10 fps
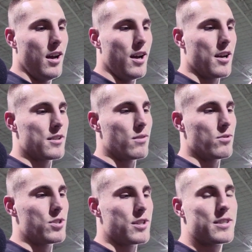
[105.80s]
You know,
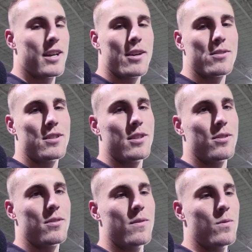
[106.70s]
Virginia Tech, you
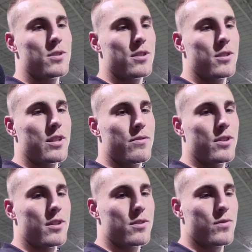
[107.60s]
know, was a little
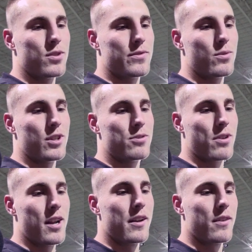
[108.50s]
different. Those first few weeks
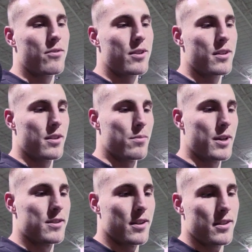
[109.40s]
were kind of different, you know,
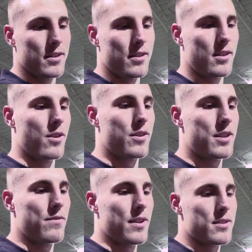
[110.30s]
based on the, you know, the
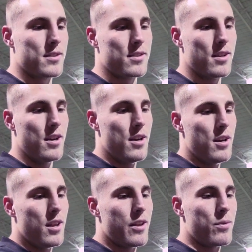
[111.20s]
defenses
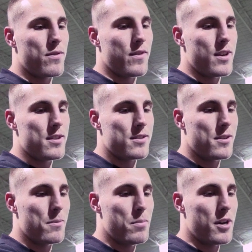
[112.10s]
that we
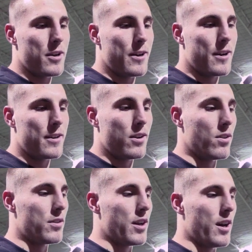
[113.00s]
faced, but, you
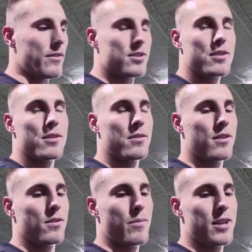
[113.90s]
know, yeah, obviously,
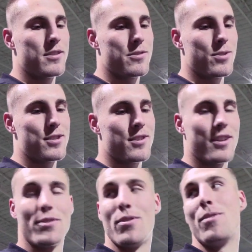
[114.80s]
you know, in my situation,
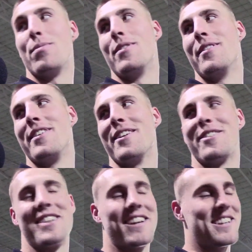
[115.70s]
I do hope, you
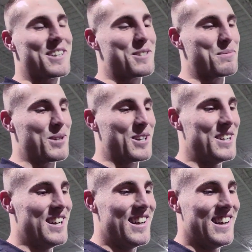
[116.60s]
know, the tight end gets the ball.